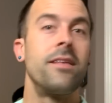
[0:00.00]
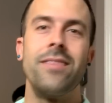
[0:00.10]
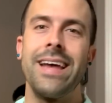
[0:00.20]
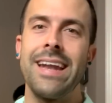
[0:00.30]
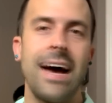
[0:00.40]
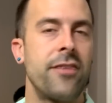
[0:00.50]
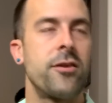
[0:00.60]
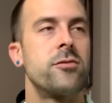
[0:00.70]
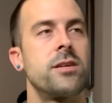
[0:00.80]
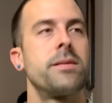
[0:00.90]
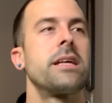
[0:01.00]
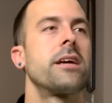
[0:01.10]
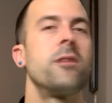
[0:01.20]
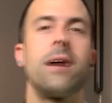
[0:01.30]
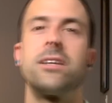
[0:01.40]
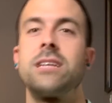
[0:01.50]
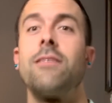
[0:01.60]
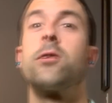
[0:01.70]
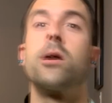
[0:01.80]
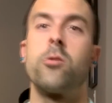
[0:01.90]
Then I throw something like, you know what, I just have a
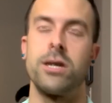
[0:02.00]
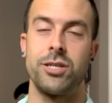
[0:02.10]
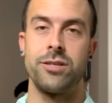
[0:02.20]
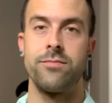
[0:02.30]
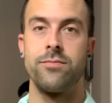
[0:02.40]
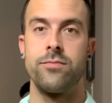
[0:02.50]
quick question.